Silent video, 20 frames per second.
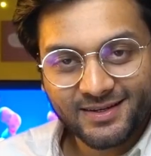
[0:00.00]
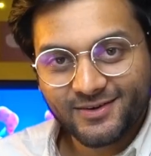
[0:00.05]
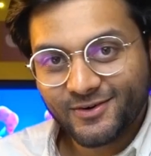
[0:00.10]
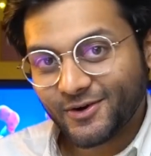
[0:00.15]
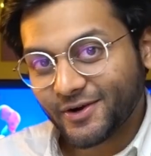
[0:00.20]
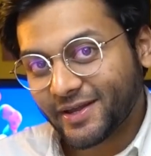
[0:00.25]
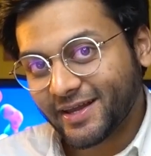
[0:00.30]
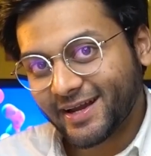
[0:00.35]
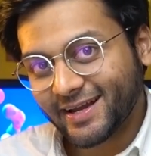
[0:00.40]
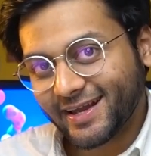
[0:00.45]

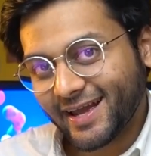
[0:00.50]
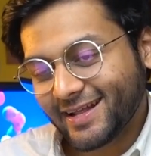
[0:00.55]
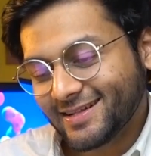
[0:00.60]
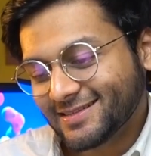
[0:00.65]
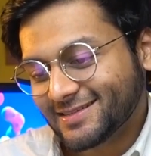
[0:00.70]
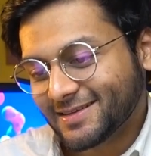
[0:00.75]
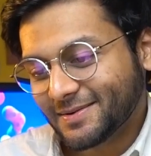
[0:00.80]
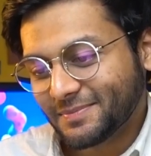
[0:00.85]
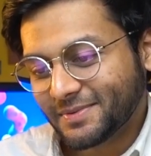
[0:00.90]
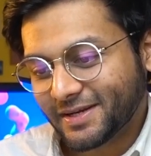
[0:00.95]
Okay, again,
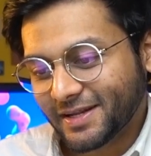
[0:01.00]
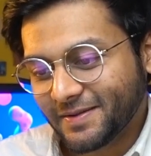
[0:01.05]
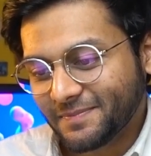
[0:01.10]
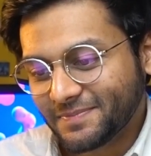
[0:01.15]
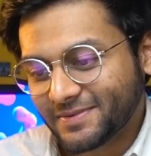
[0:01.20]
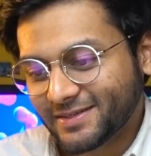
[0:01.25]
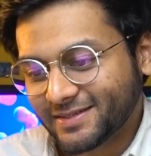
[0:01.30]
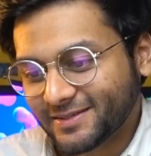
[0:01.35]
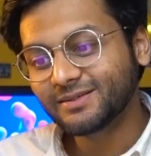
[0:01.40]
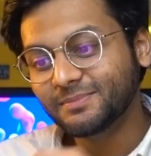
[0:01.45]
some
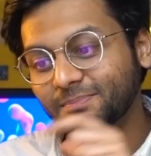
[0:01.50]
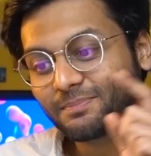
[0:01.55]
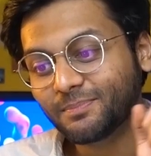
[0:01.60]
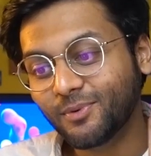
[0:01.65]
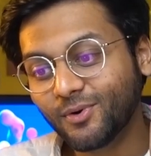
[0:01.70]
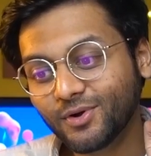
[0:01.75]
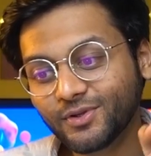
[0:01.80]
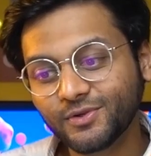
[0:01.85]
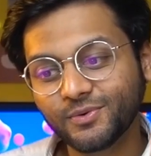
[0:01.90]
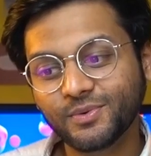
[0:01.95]
tips.
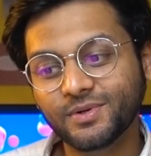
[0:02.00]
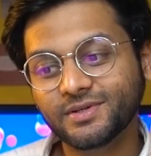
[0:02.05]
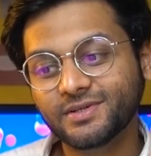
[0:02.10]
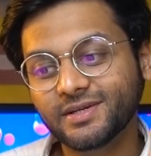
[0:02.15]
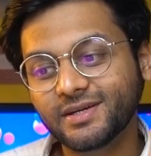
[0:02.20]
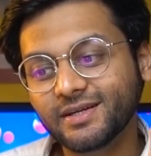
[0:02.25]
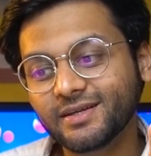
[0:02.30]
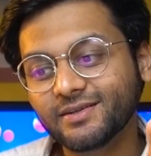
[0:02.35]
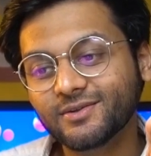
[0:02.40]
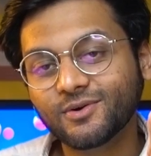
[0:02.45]
Both
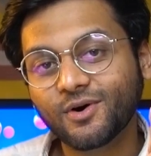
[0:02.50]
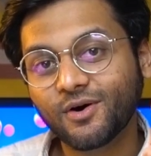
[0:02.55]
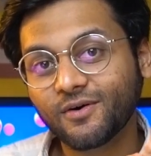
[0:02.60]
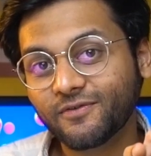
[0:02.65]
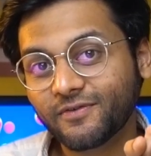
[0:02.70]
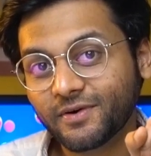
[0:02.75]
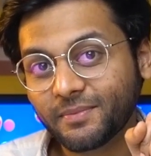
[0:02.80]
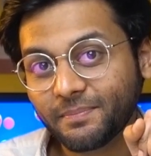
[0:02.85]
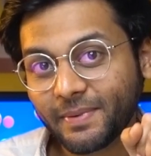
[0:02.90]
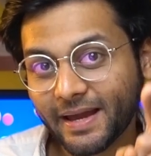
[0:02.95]
universities
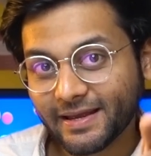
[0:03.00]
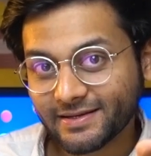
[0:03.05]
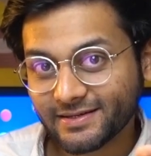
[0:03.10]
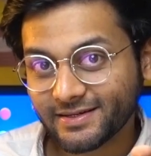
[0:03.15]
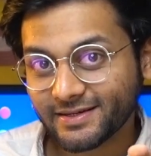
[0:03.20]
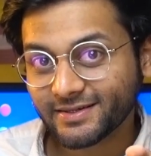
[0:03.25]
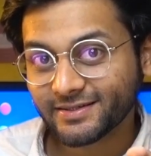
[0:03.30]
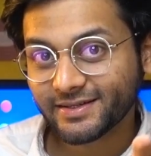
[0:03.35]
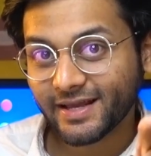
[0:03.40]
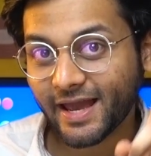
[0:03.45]
offer
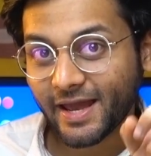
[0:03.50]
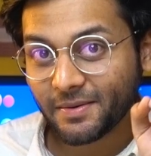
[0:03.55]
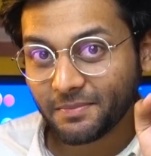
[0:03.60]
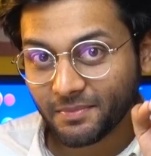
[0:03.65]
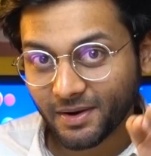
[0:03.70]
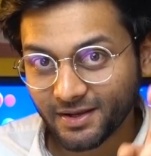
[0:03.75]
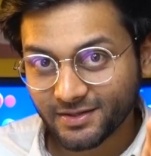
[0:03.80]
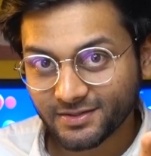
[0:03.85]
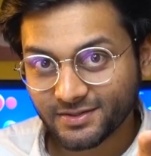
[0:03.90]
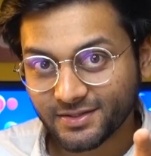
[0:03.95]
bachelor's and
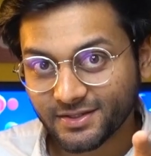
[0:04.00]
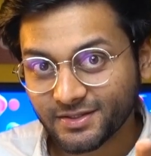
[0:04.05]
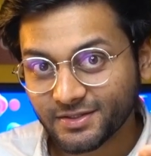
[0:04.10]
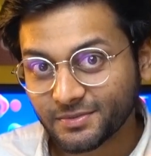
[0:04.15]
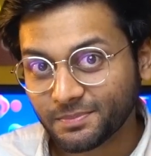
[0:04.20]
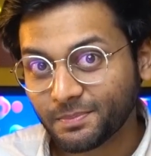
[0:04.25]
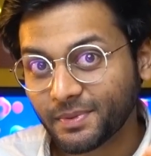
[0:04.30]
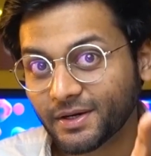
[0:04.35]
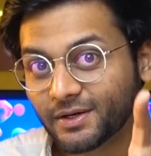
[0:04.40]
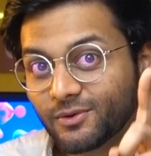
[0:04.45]
master's,
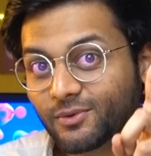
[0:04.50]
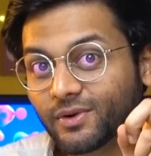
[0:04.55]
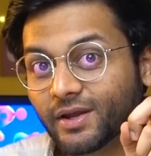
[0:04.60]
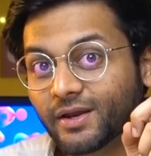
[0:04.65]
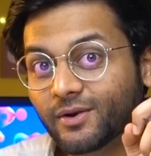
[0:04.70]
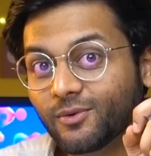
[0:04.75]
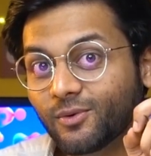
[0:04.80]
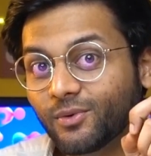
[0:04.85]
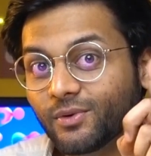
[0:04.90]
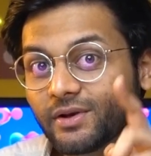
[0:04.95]
but you
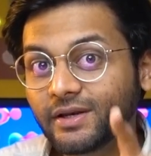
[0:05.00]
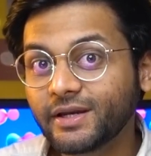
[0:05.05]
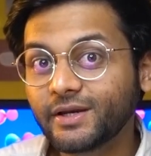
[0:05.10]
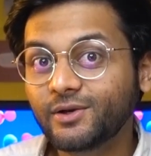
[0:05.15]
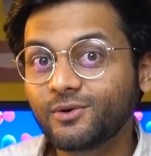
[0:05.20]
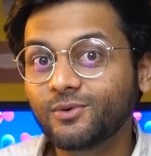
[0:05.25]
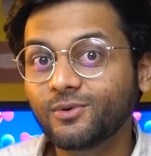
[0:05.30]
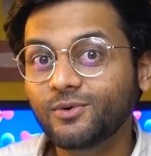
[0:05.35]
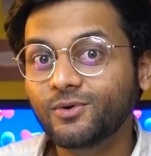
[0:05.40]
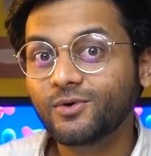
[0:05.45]
can only
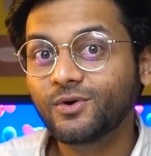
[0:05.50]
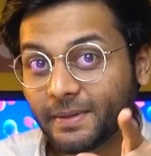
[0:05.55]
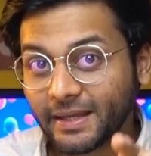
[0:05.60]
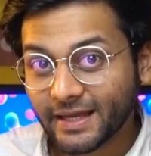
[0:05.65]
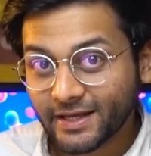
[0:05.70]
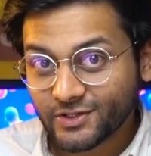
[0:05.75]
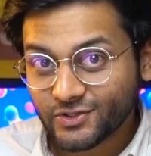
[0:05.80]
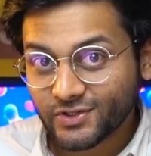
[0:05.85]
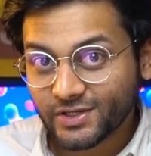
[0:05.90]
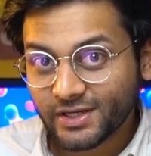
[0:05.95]
do
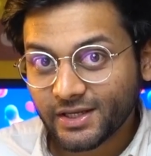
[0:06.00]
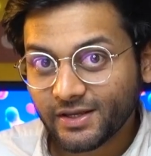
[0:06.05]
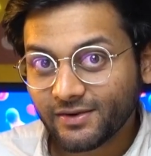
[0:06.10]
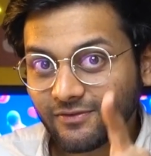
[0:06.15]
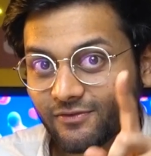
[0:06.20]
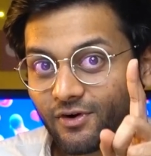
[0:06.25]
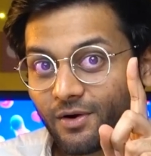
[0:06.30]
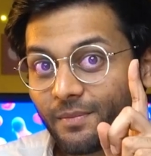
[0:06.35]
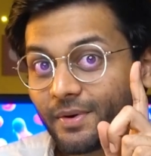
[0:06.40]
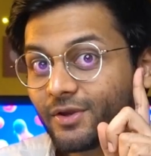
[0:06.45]

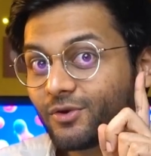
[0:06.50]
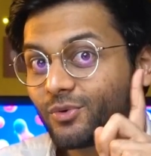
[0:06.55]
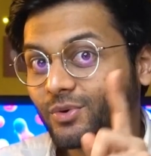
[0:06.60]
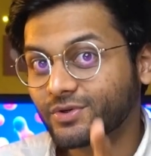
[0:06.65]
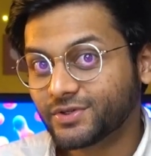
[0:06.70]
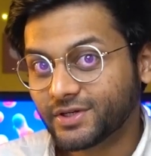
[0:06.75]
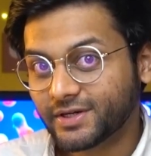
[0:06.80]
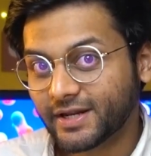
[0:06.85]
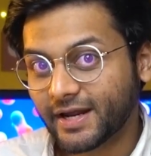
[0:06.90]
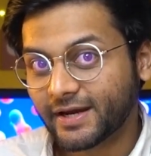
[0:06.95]
PhD from a
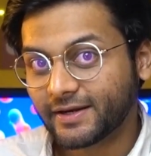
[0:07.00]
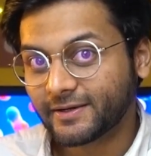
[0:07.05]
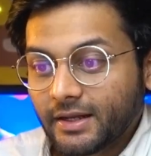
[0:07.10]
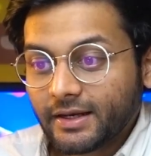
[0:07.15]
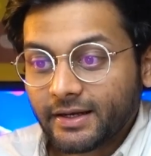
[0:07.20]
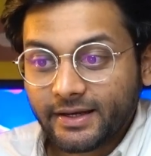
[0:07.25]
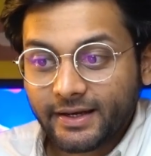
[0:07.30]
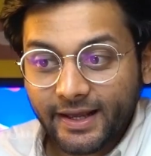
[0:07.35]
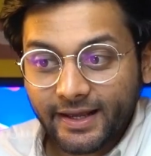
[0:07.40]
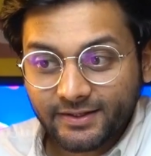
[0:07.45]
Universität.
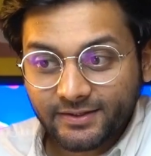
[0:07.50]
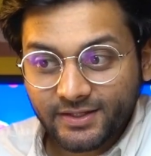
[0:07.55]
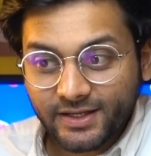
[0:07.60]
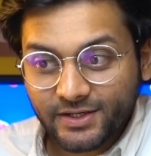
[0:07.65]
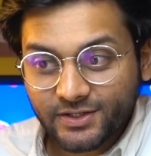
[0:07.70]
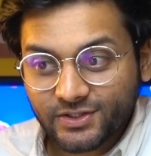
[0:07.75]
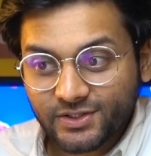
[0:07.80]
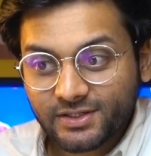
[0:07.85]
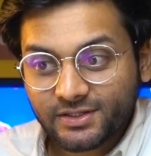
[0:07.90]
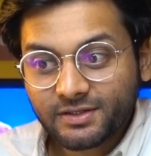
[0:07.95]
Next
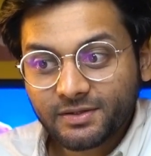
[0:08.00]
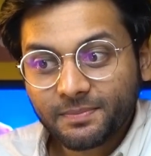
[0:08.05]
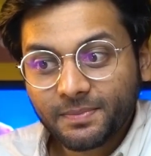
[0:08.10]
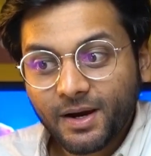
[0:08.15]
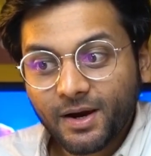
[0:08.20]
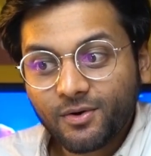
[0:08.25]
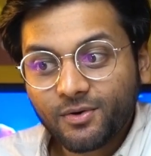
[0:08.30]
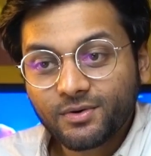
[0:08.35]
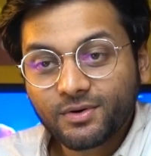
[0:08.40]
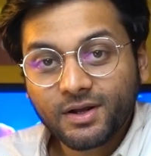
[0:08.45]
section is
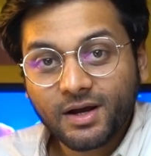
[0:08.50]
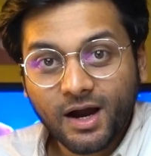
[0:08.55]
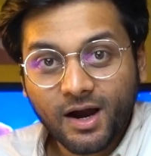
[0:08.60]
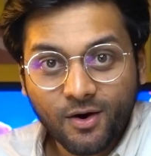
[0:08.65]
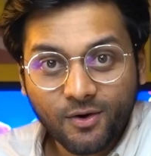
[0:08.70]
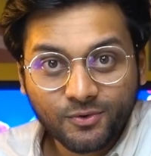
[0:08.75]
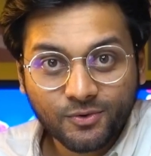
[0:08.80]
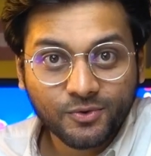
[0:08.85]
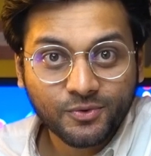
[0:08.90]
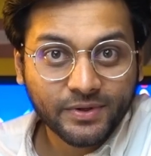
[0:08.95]
about
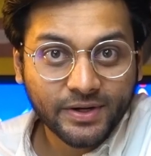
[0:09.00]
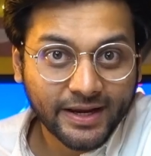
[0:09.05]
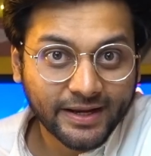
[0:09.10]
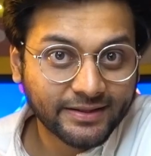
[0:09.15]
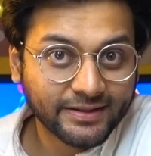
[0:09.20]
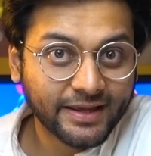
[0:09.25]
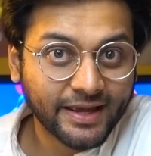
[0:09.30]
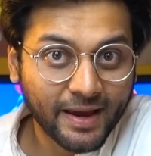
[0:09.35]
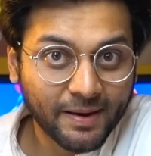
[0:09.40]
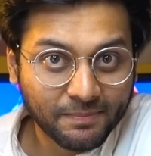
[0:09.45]
how to track
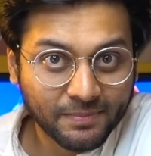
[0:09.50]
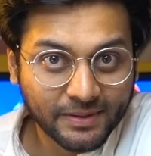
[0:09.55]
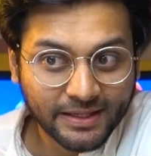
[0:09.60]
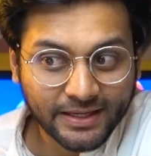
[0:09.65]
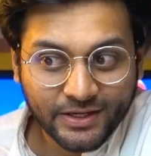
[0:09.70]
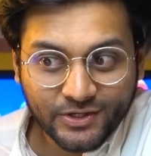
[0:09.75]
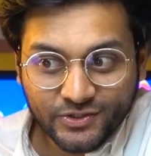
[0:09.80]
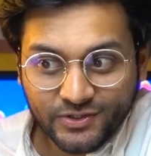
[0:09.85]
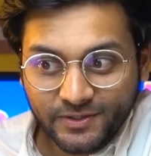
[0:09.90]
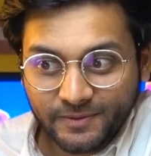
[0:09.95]
the
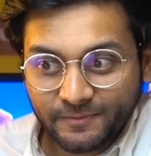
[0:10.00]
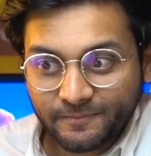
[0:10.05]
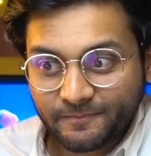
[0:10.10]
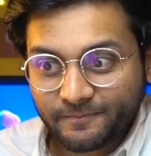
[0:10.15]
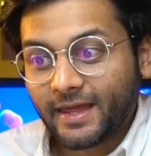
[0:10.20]
application.